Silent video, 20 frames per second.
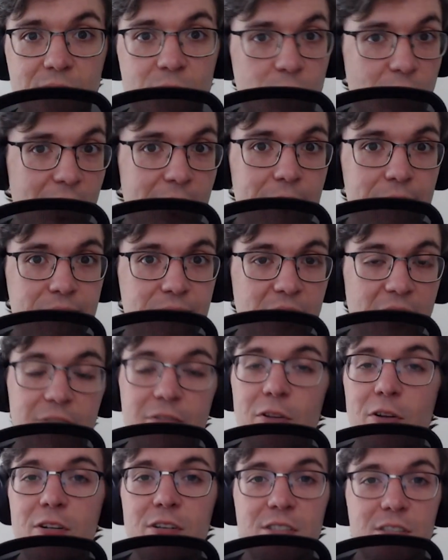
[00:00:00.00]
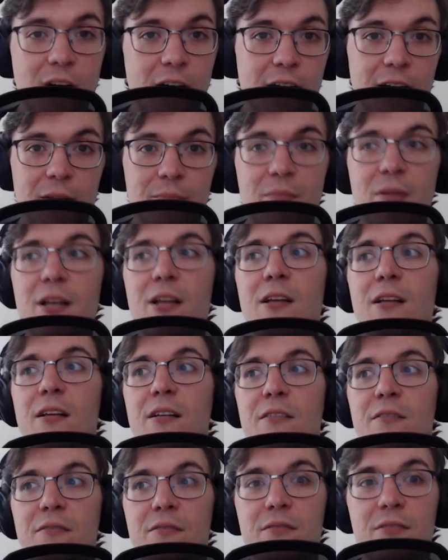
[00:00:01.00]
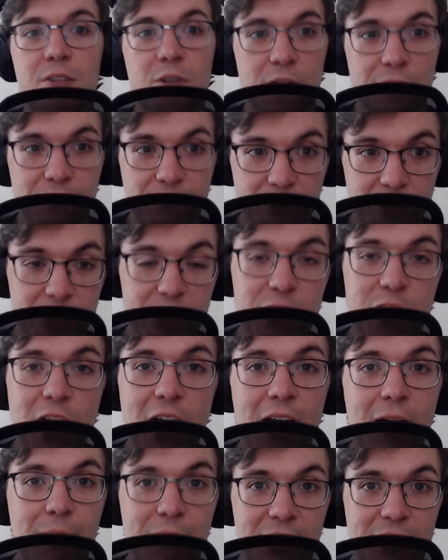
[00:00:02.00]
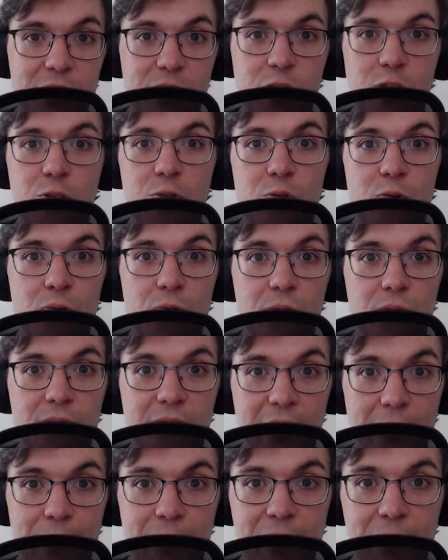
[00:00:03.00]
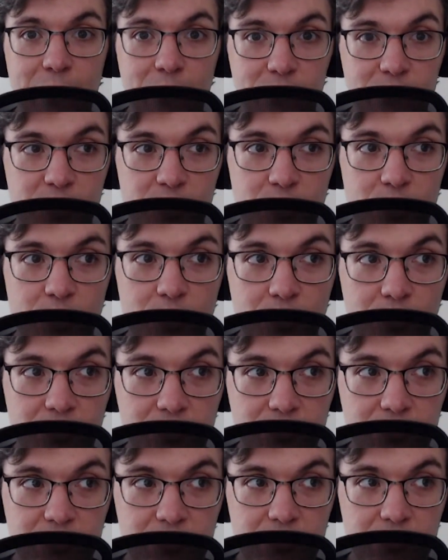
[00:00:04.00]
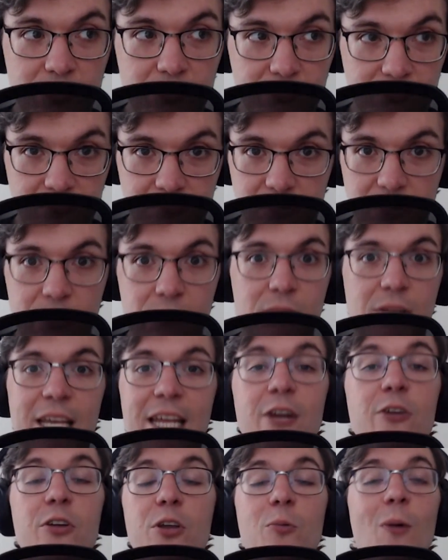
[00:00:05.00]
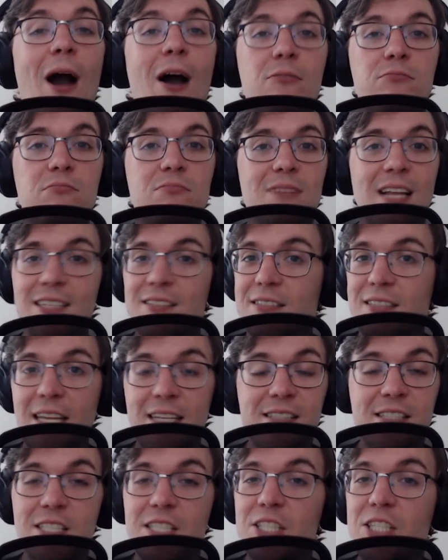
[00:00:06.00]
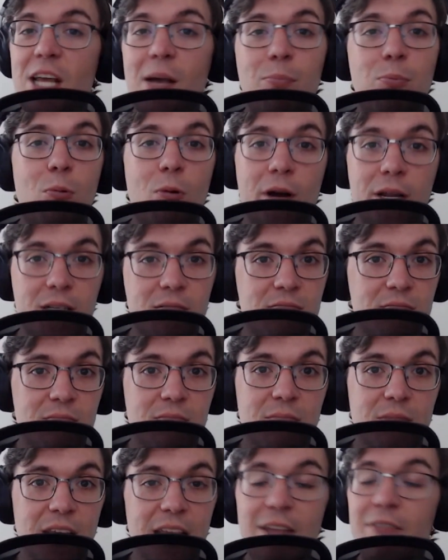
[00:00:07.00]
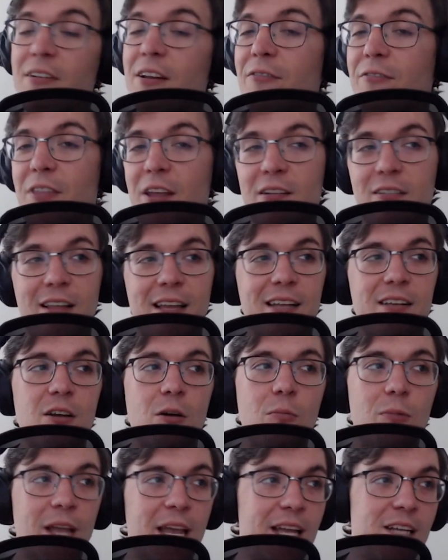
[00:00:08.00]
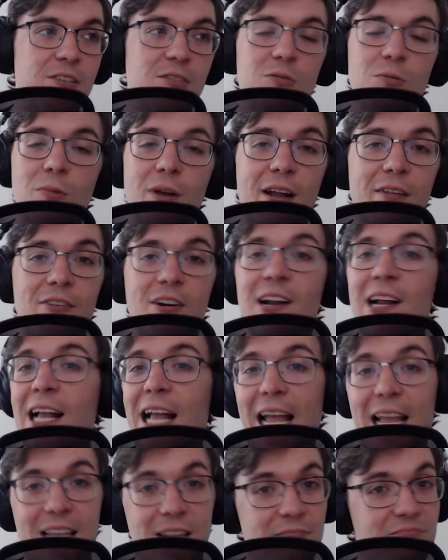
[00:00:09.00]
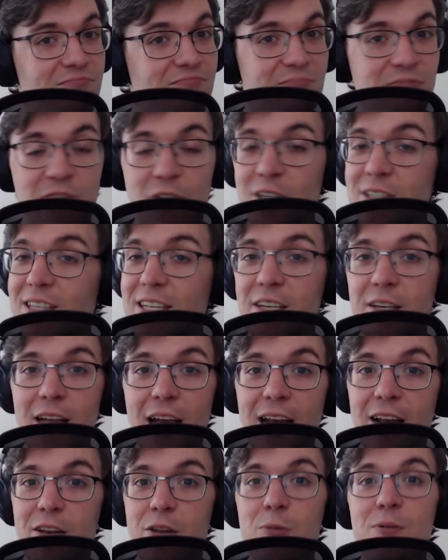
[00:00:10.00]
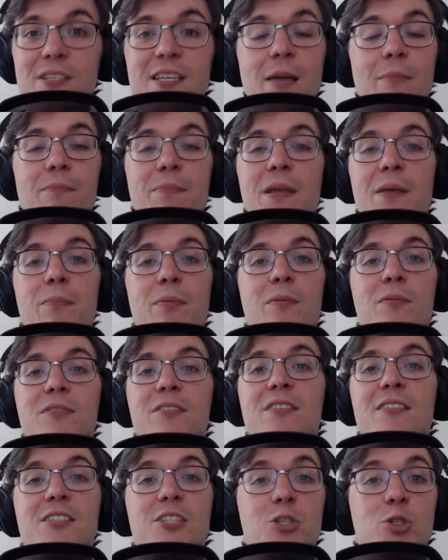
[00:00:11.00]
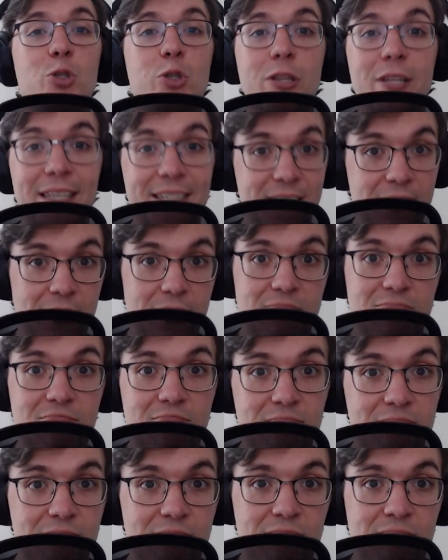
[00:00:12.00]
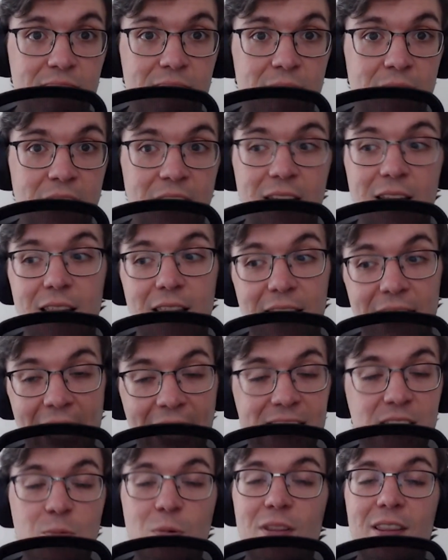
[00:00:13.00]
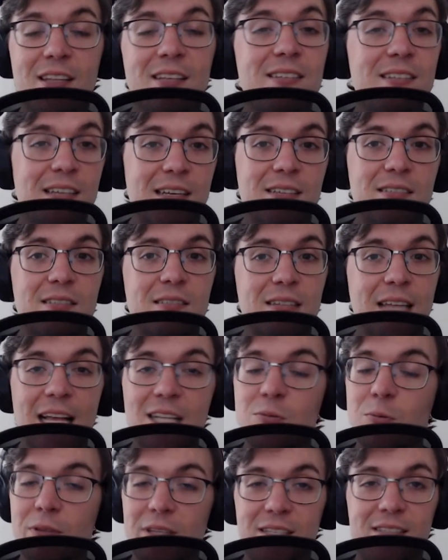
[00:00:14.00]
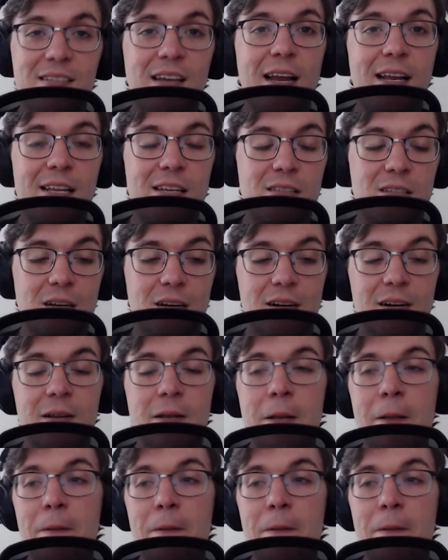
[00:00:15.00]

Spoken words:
Right? If you're a startup, your first job is to get people to hear you out. That's step one. Even if they're like, nope, we hate you or whatever. First thing you got to do is get people to just listen. That's what this is. That's what these signings are.